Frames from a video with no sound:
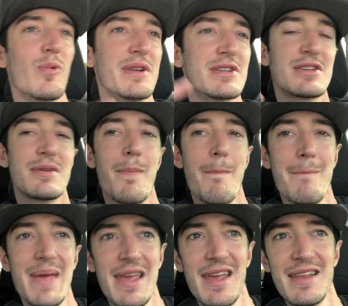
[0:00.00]
which
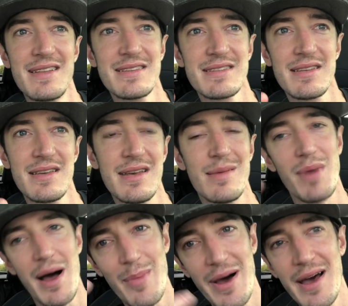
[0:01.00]
means, in
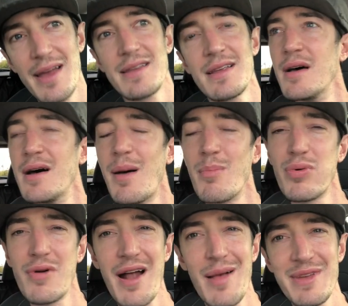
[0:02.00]
my mind, I'm
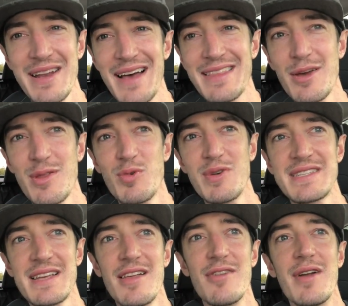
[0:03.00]
probably not the only
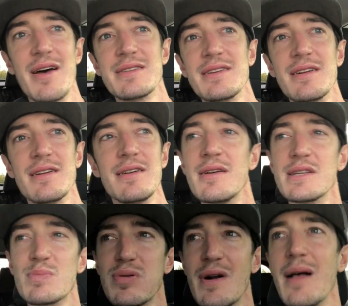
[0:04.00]
reseller around here.
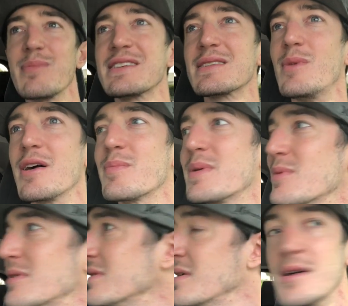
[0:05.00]
There's probably some other
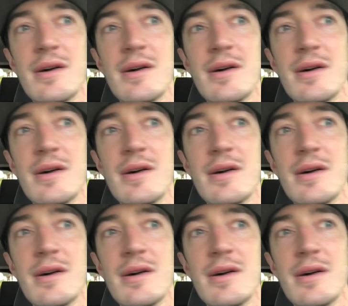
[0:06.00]
people